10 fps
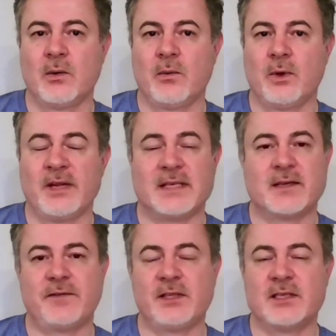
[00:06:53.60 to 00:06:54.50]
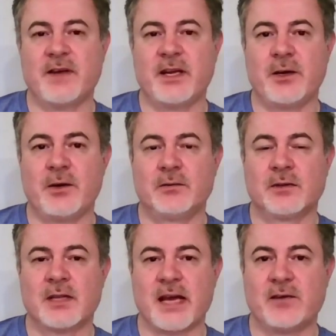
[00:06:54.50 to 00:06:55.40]
Well, that's it for this video.
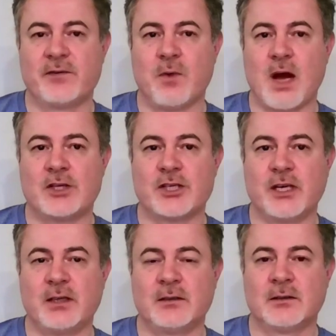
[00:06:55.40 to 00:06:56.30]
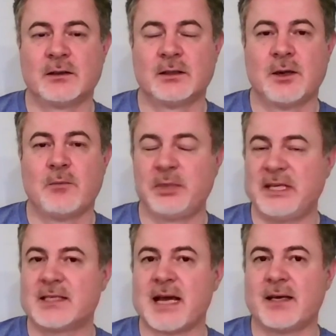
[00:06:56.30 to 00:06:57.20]
Thank you for watching.
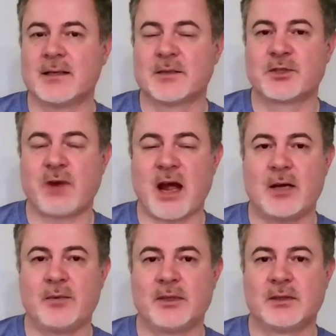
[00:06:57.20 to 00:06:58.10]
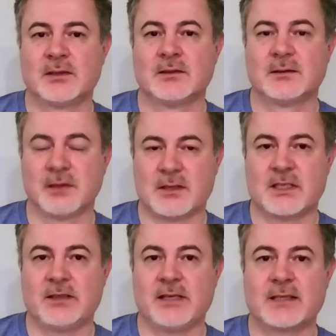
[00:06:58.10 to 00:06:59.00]
Please like and subscribe. See
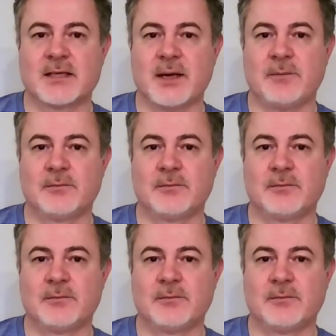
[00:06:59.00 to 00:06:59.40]
you next time.